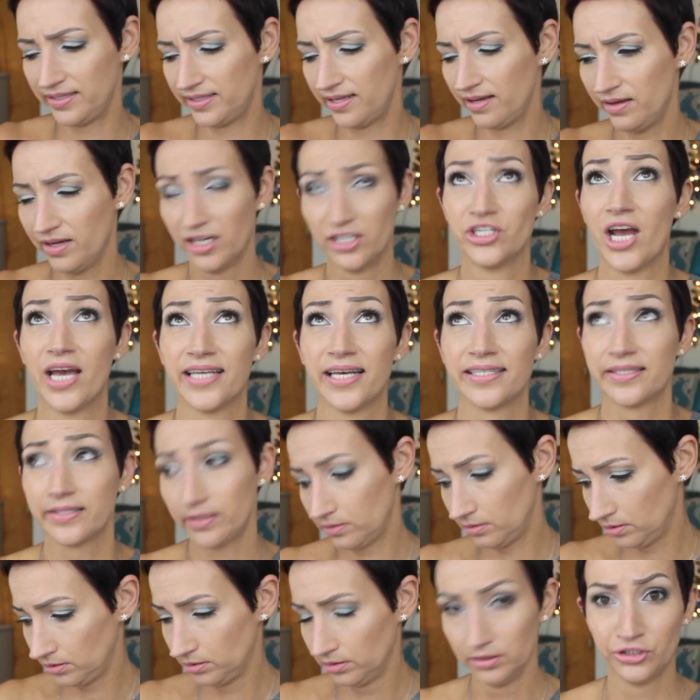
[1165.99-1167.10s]
Jesus.
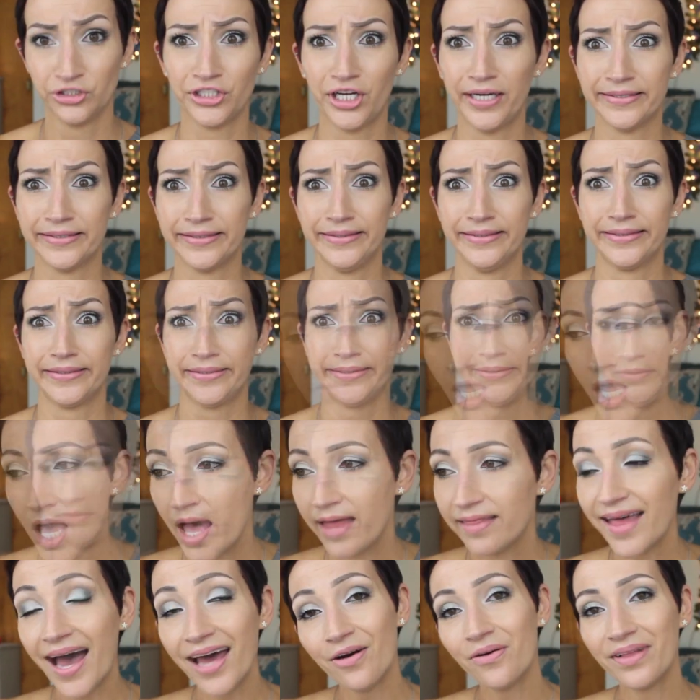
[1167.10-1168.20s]
Jesus.
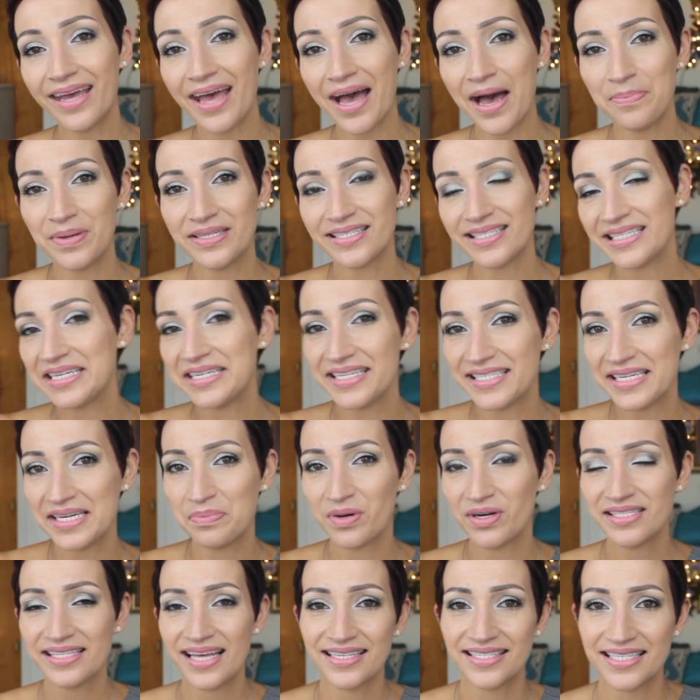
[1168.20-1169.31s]
That only happens to Disney
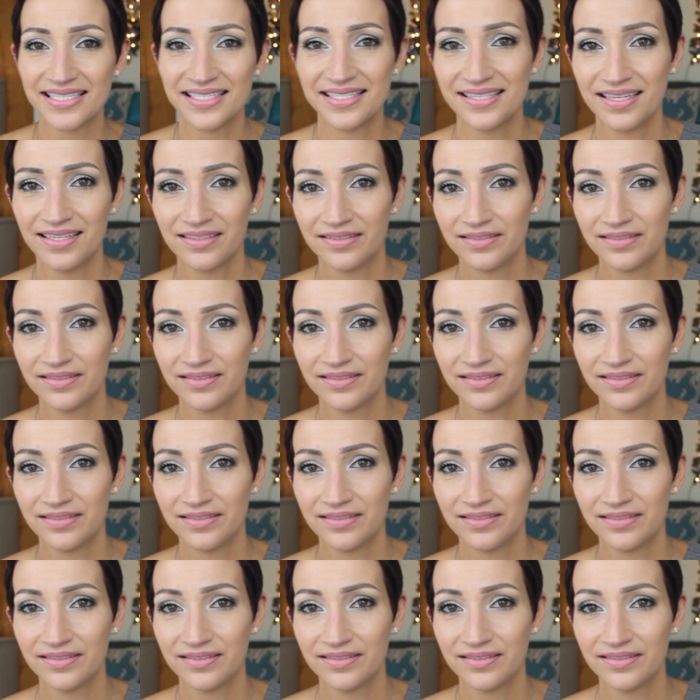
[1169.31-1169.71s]
princesses.